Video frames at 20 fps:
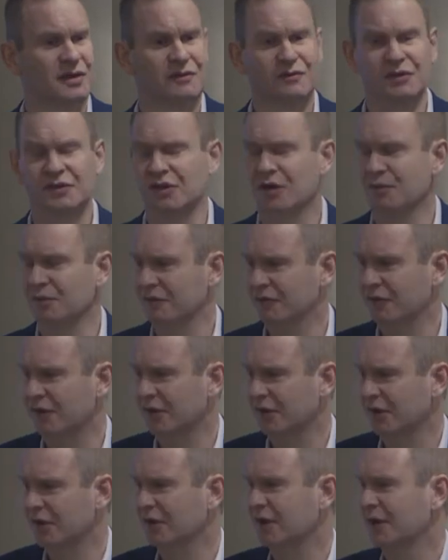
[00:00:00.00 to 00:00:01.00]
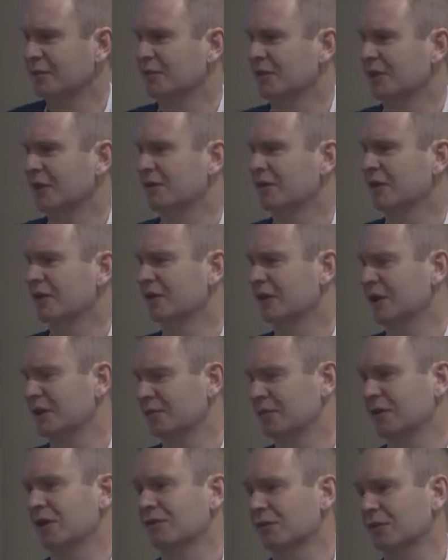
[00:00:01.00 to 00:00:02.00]
And every time we fired it at a name server, the
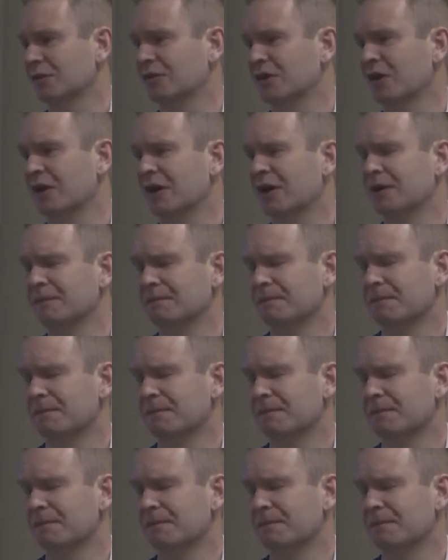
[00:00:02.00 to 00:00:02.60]
name server would die.